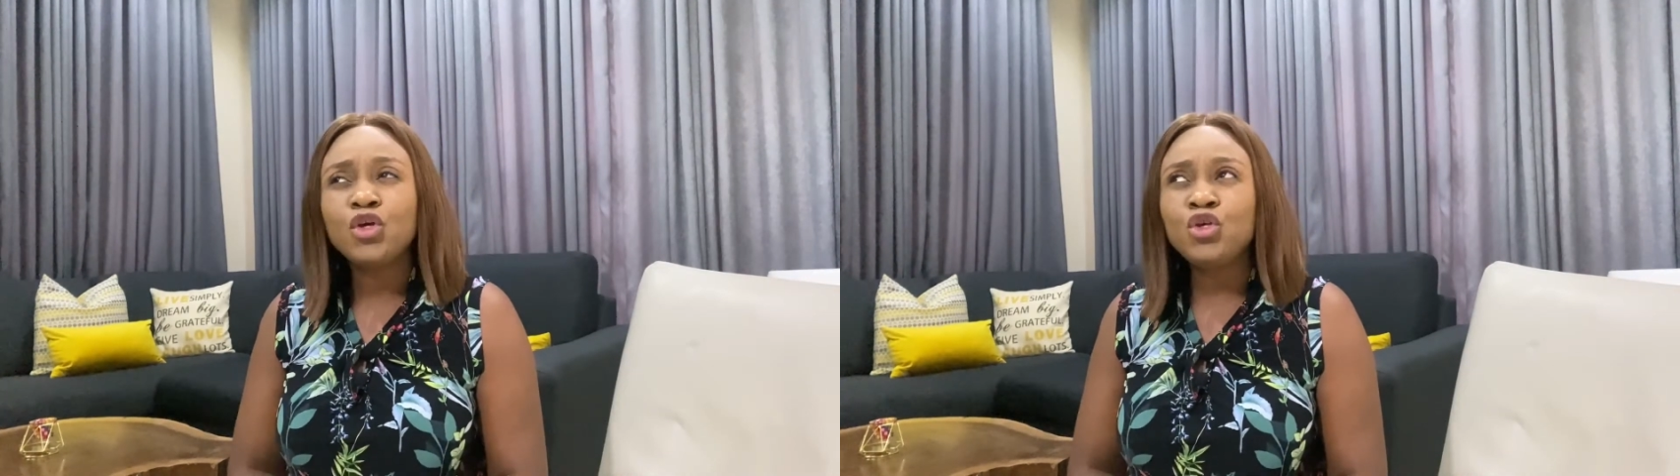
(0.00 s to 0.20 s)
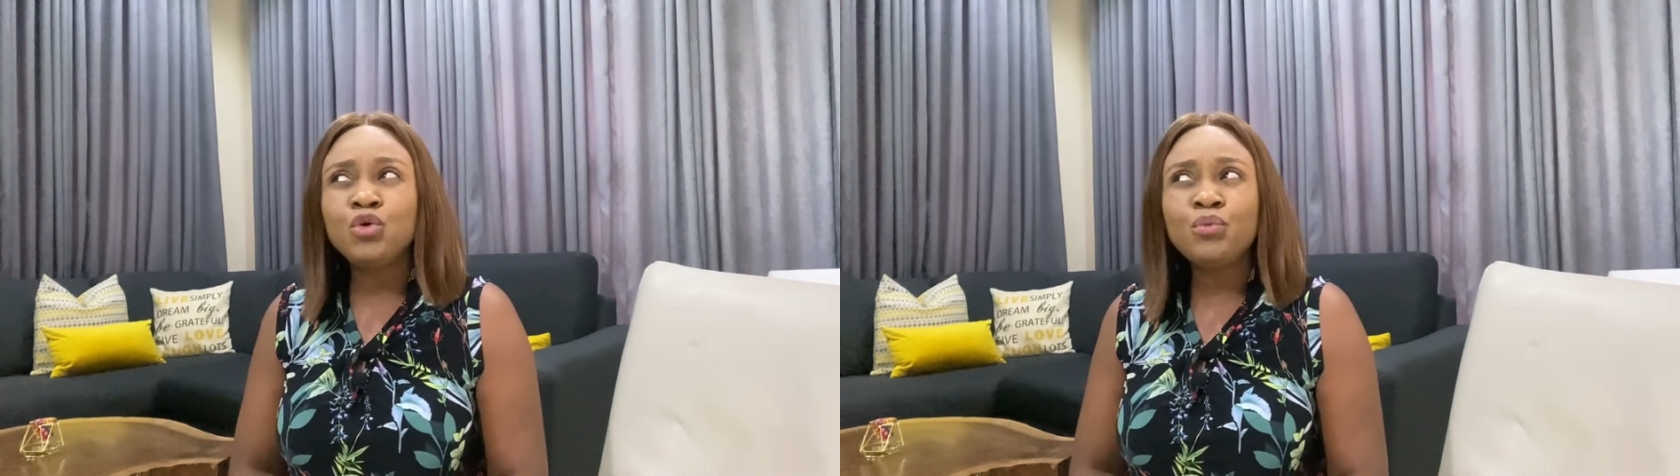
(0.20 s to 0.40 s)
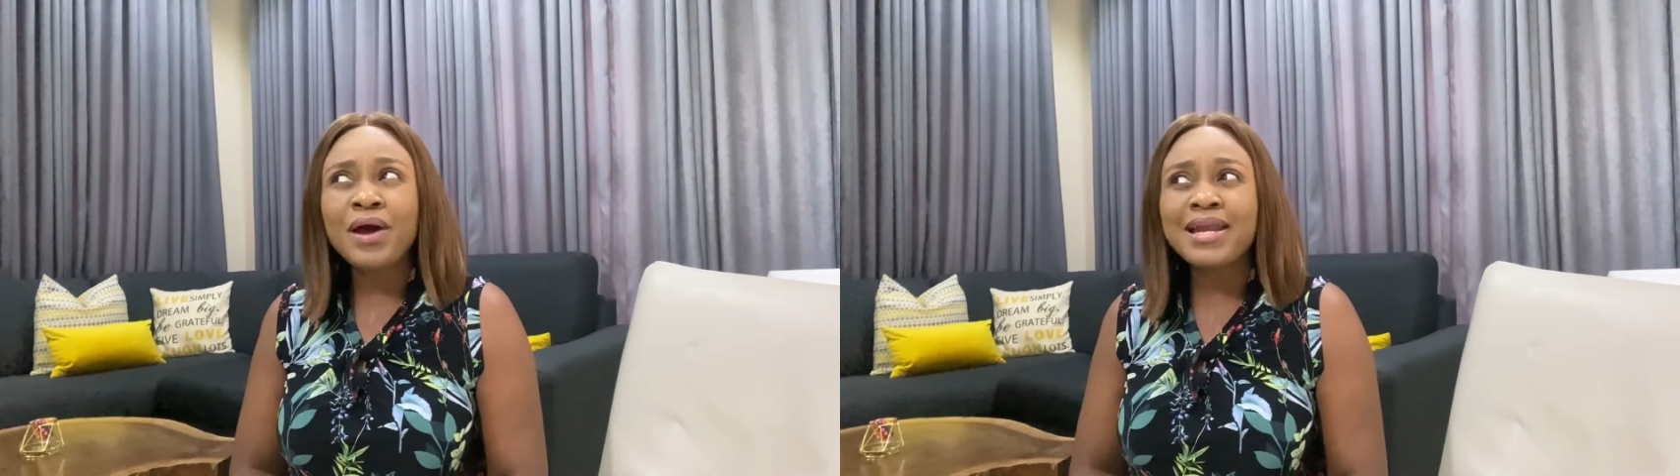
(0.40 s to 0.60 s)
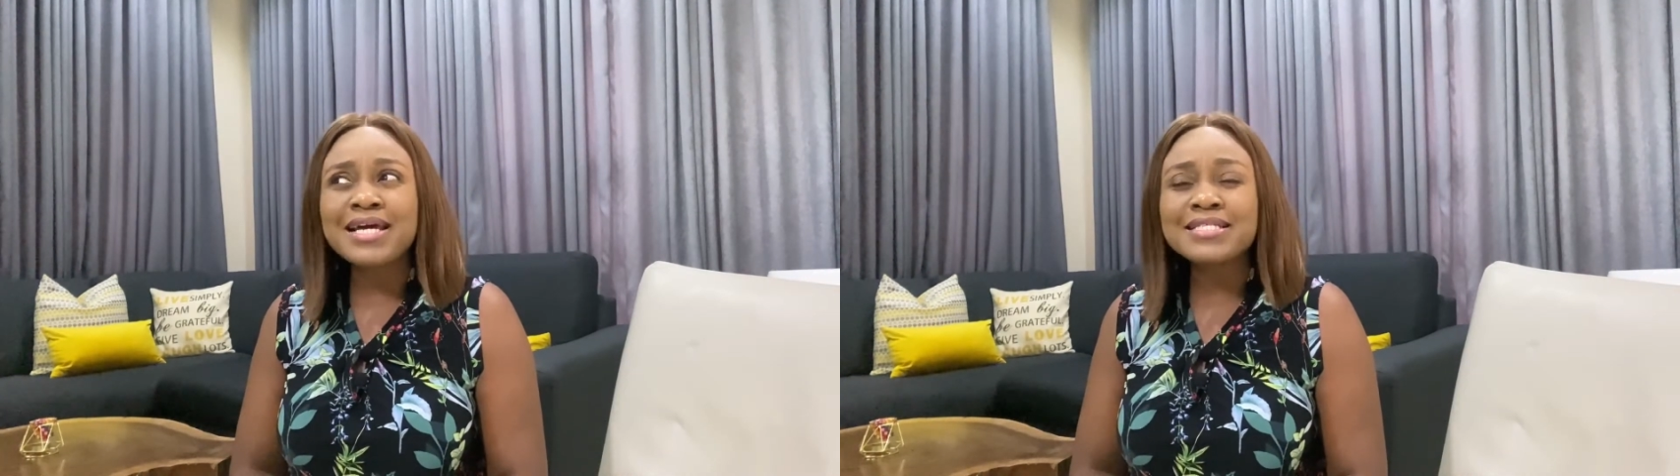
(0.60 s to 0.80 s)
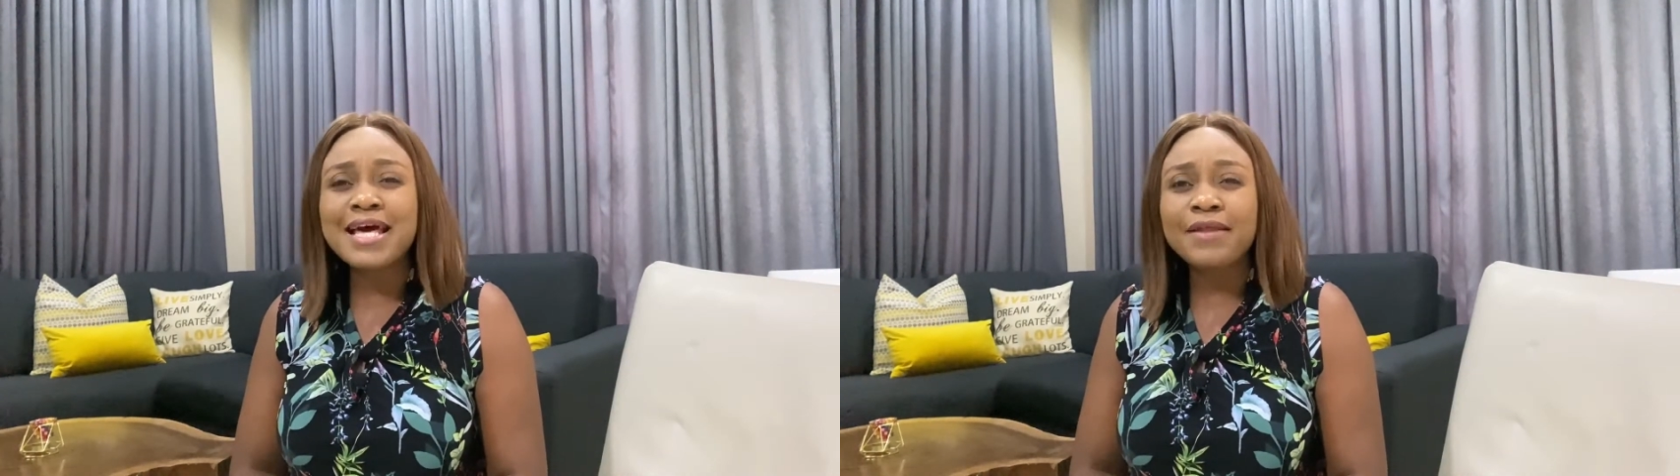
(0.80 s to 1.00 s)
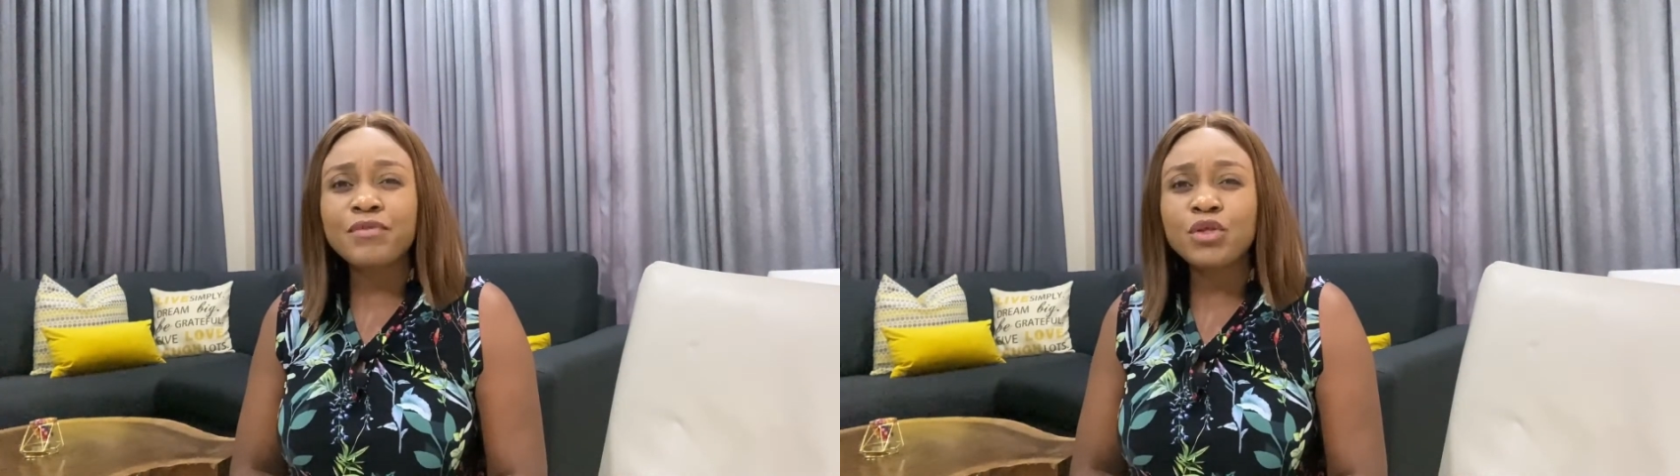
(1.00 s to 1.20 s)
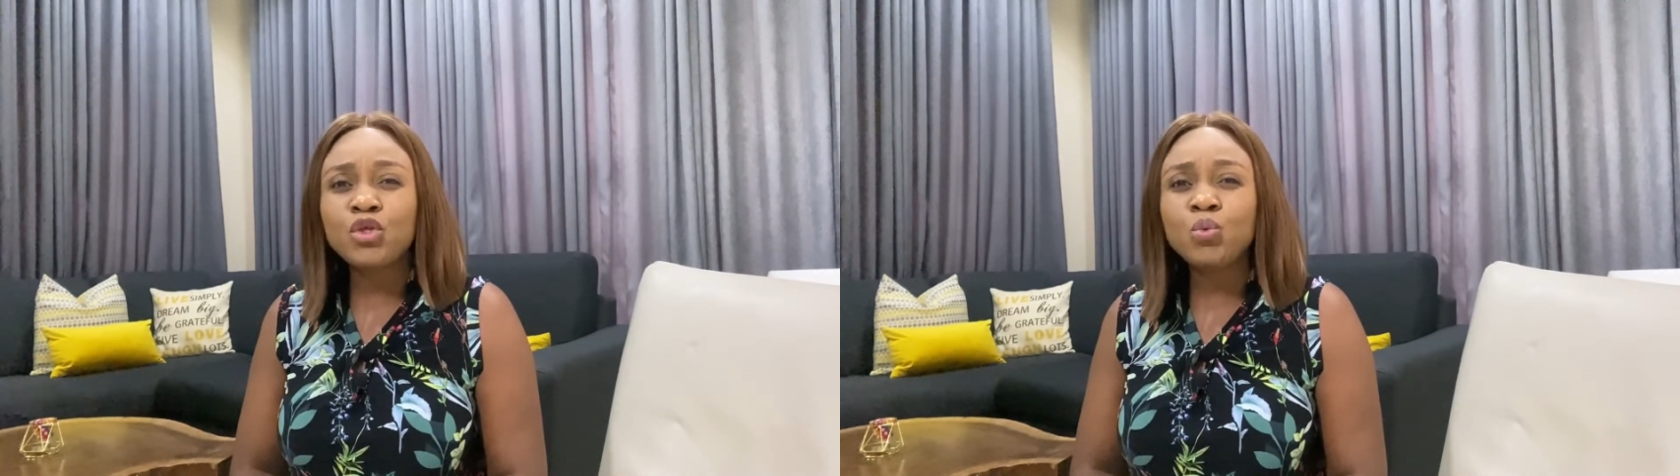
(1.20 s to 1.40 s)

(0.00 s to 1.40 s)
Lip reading: You realize that you